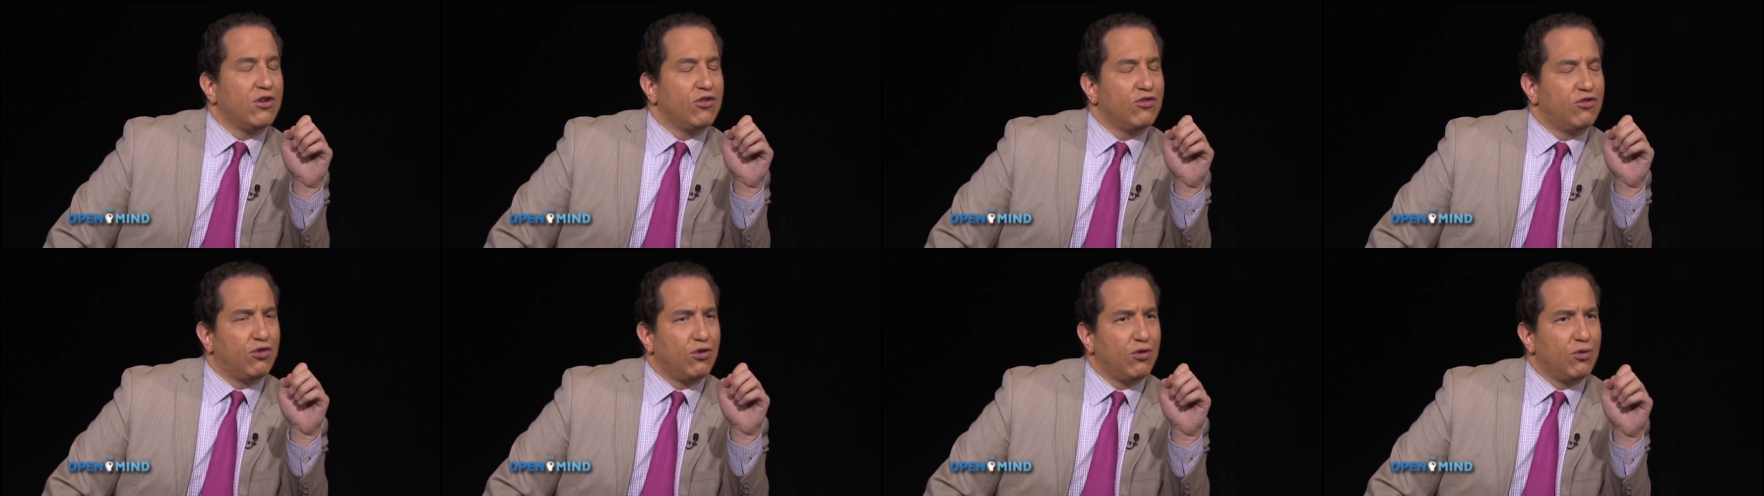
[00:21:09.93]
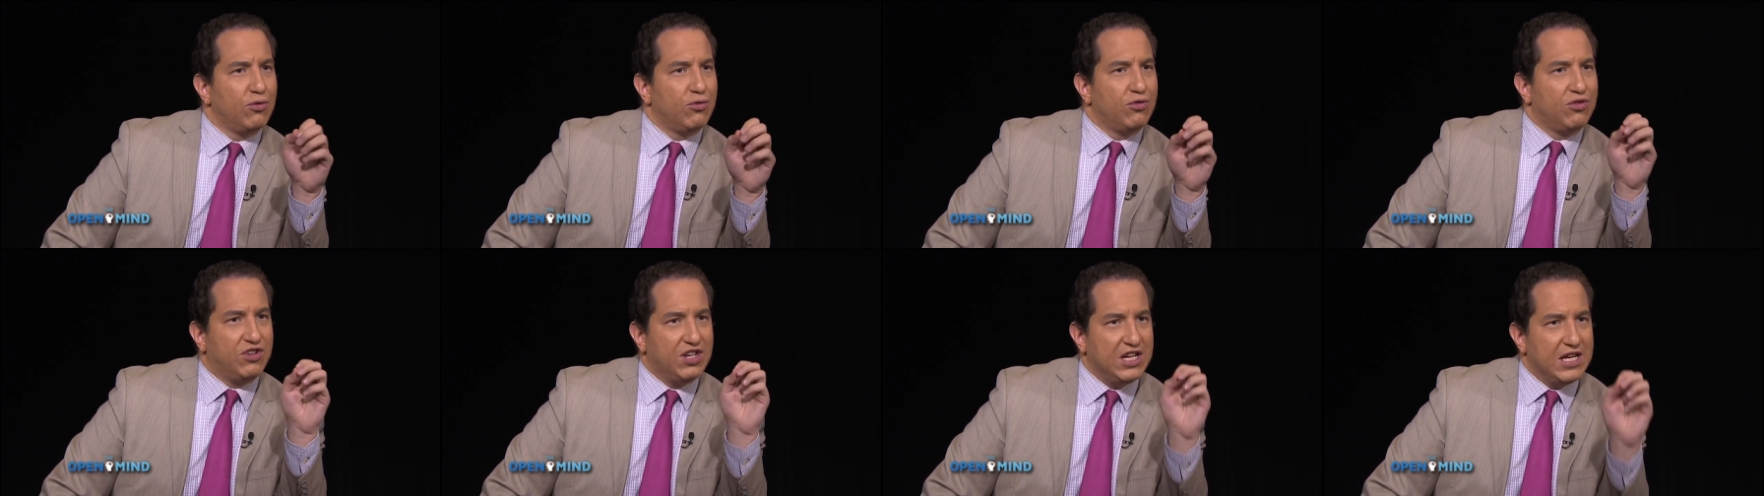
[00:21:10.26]

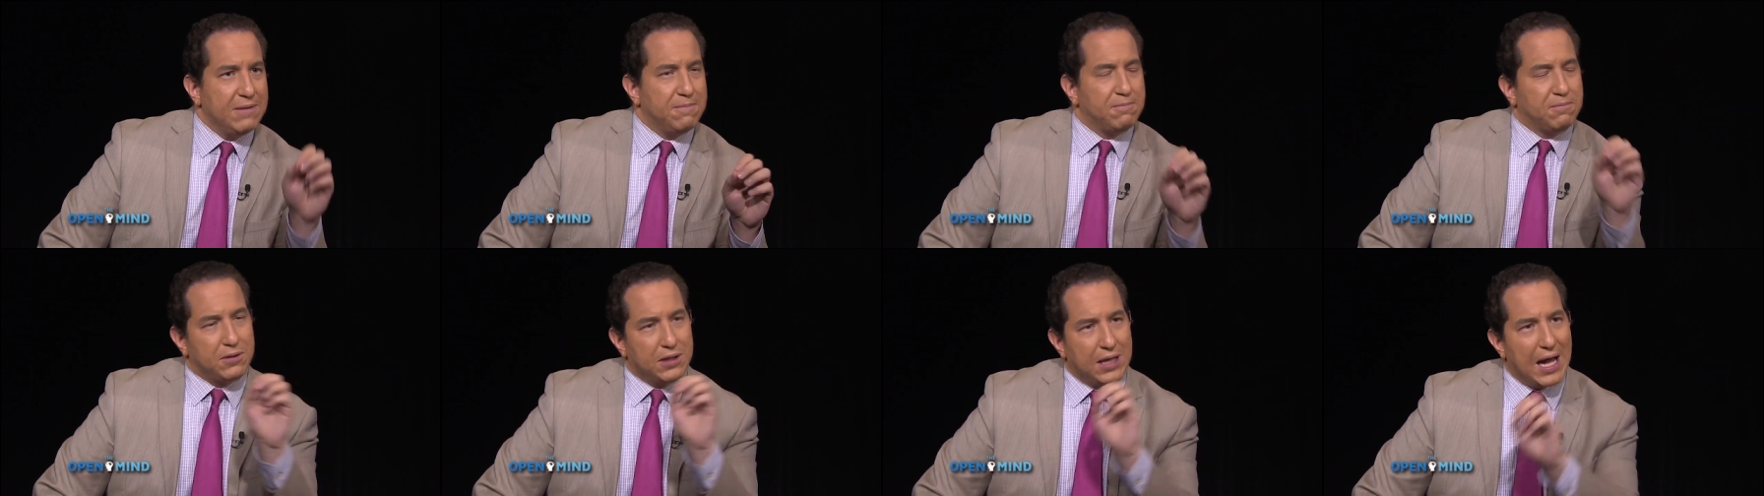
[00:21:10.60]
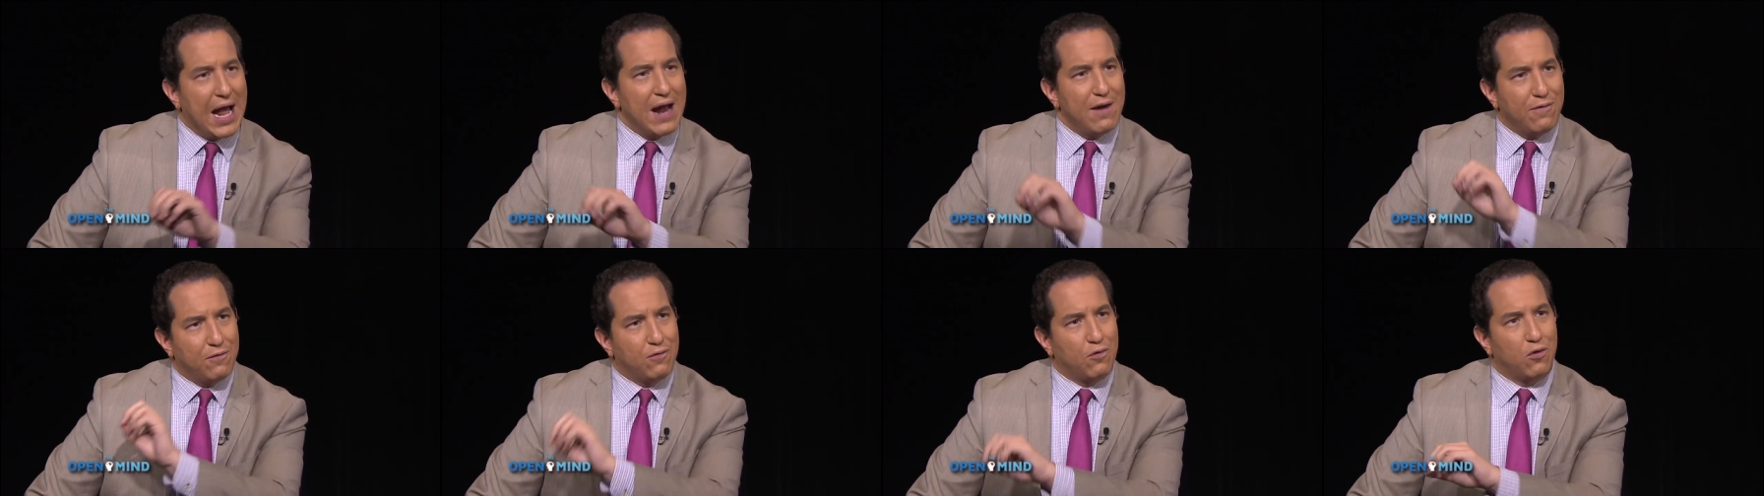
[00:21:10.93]
to
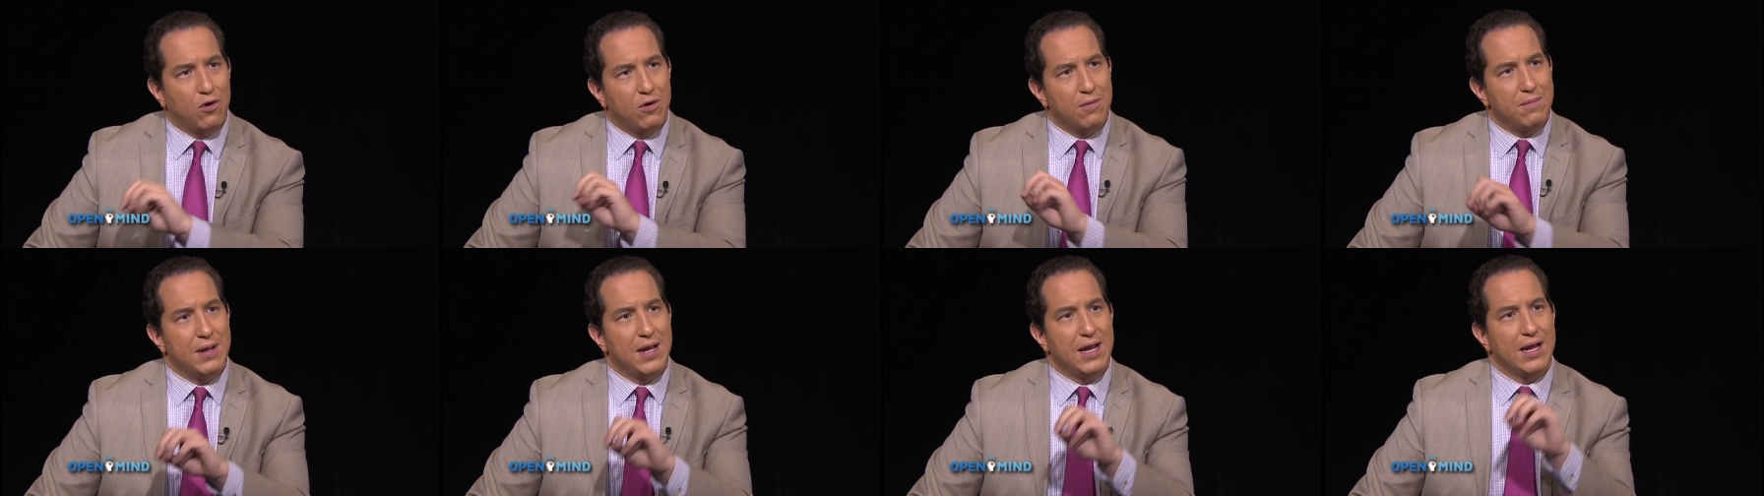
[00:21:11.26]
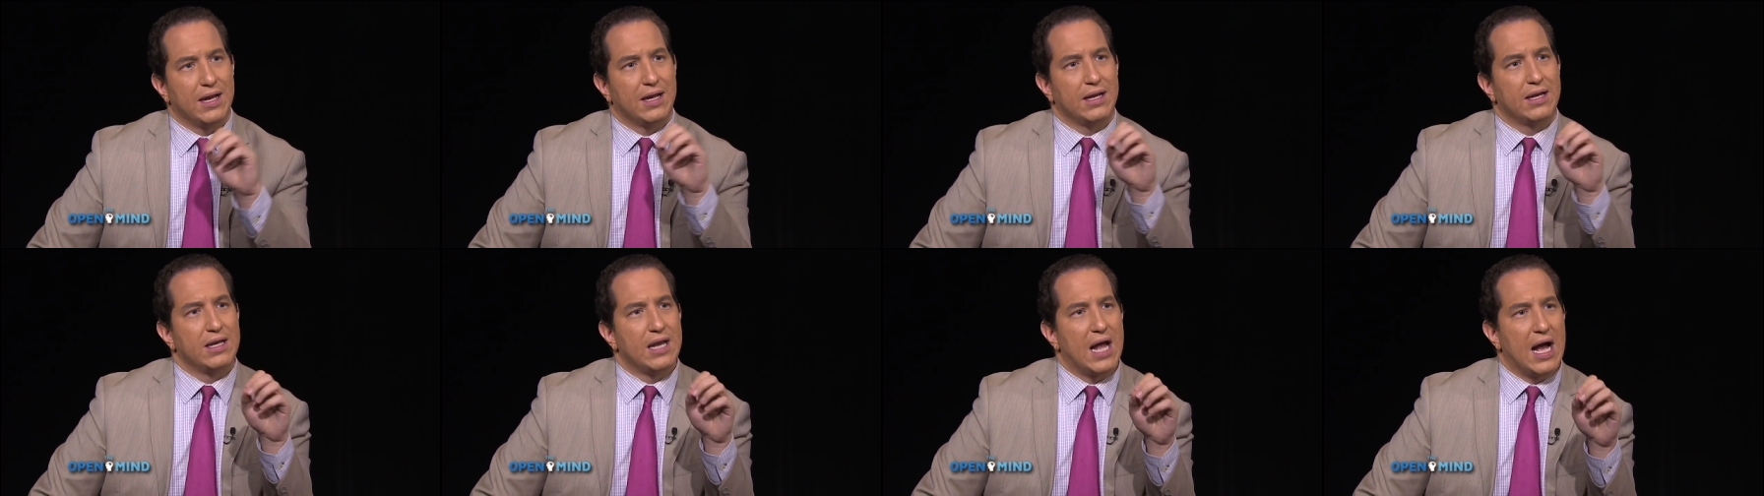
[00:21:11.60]

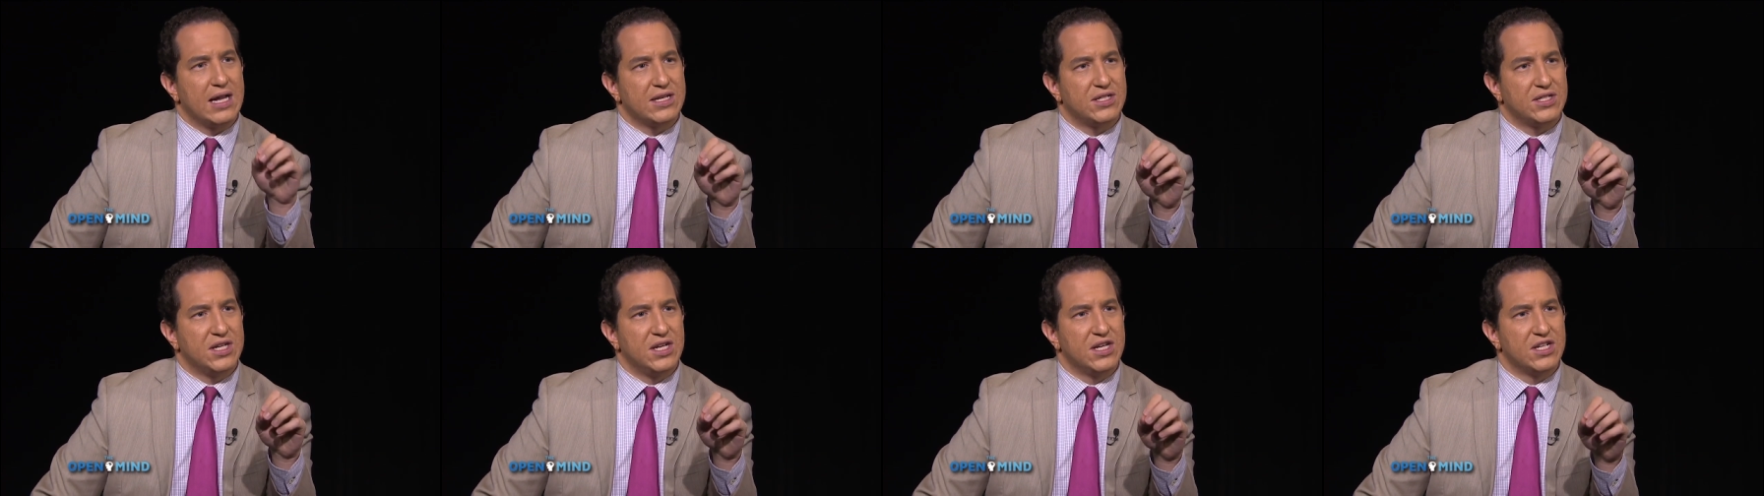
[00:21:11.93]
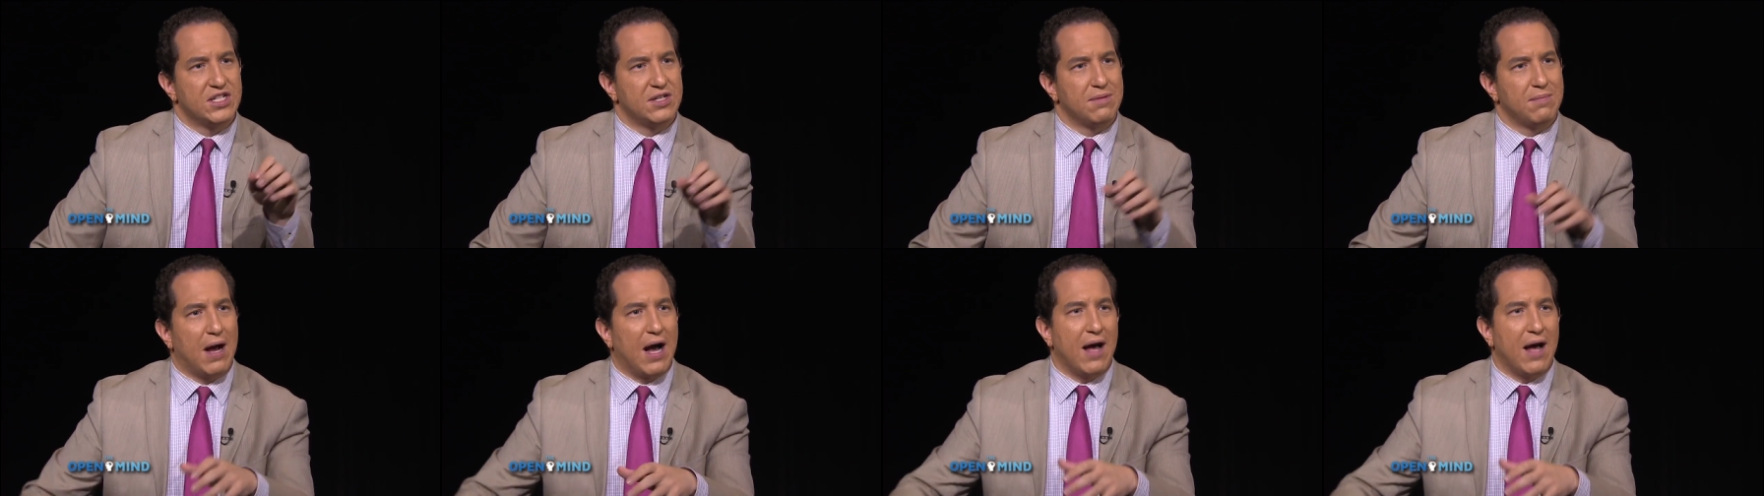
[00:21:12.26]
deplatforming Nazism